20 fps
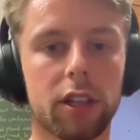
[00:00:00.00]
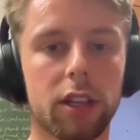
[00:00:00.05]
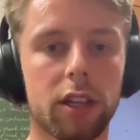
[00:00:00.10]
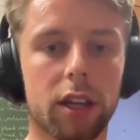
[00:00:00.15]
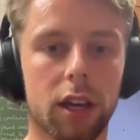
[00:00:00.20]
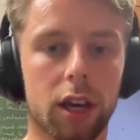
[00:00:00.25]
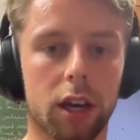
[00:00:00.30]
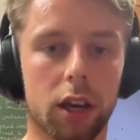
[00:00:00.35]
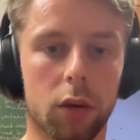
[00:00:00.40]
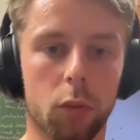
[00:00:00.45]

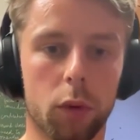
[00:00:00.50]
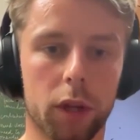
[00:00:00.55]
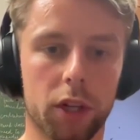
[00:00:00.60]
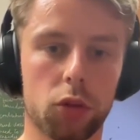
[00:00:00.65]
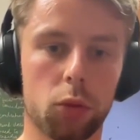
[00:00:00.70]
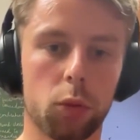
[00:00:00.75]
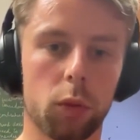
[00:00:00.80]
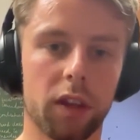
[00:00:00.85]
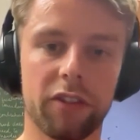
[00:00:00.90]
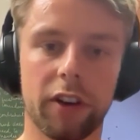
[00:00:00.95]
Which
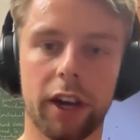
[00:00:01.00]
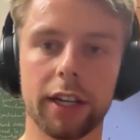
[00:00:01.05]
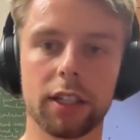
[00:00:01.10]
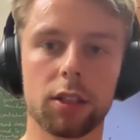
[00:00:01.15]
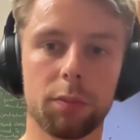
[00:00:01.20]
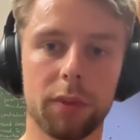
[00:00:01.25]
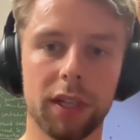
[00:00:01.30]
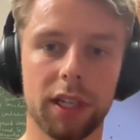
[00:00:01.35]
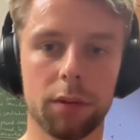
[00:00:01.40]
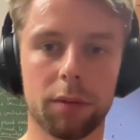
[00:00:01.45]
we find to
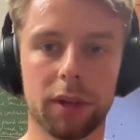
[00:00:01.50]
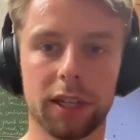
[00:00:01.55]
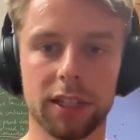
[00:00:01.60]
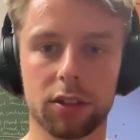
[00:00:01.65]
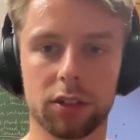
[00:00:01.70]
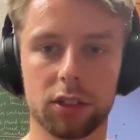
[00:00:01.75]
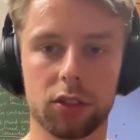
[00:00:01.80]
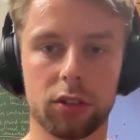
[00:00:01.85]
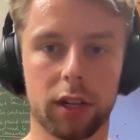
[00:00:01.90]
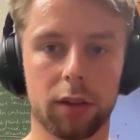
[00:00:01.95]
be the best
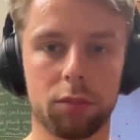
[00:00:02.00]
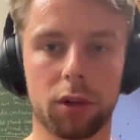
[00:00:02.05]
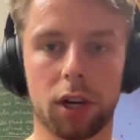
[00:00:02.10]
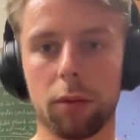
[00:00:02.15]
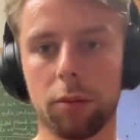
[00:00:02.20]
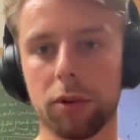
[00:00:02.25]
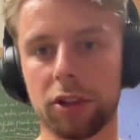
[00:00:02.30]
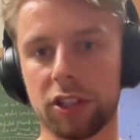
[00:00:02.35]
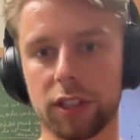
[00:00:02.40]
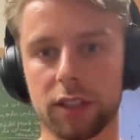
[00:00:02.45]
constraint
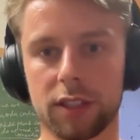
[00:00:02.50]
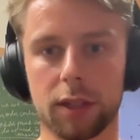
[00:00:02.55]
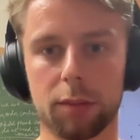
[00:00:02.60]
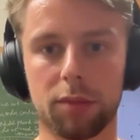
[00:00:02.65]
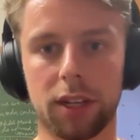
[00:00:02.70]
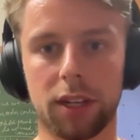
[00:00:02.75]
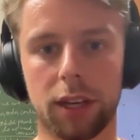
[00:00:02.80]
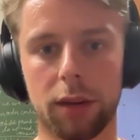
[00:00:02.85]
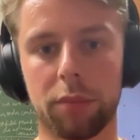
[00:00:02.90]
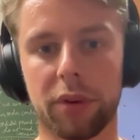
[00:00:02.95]
parameter simply
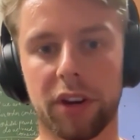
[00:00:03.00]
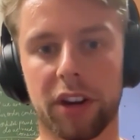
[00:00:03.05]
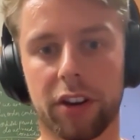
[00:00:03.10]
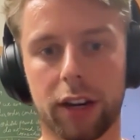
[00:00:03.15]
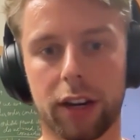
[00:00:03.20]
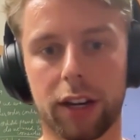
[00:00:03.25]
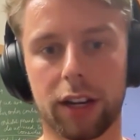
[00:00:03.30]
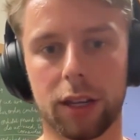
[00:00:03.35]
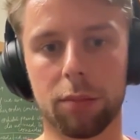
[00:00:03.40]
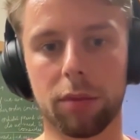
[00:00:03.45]

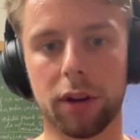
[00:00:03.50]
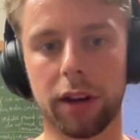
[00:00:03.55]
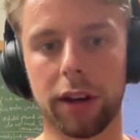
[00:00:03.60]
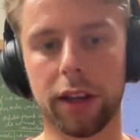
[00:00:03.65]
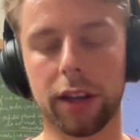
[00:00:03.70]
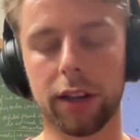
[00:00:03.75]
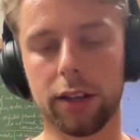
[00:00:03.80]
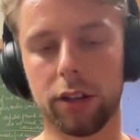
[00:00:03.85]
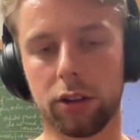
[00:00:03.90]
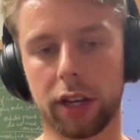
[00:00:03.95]
empirically by
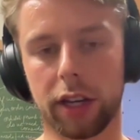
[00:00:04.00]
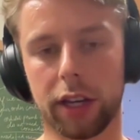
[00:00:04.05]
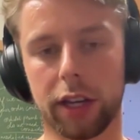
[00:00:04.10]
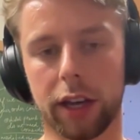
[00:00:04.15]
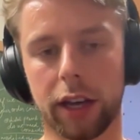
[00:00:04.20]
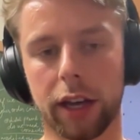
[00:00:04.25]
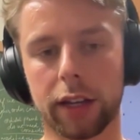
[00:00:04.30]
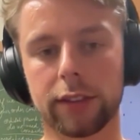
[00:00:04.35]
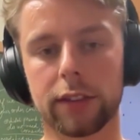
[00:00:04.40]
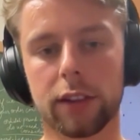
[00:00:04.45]
looking at
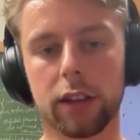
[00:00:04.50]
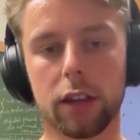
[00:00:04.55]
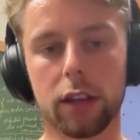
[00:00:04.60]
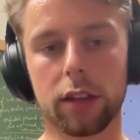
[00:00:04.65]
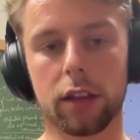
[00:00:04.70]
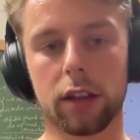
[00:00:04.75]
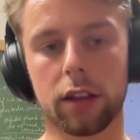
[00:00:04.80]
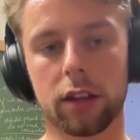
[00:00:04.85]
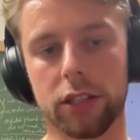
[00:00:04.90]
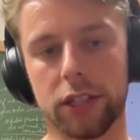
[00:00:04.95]
the
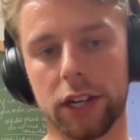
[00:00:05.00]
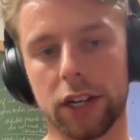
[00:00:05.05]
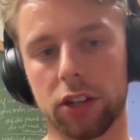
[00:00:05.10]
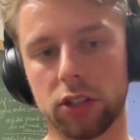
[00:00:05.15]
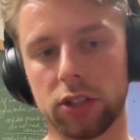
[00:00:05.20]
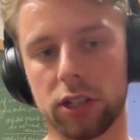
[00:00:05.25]
degeneracy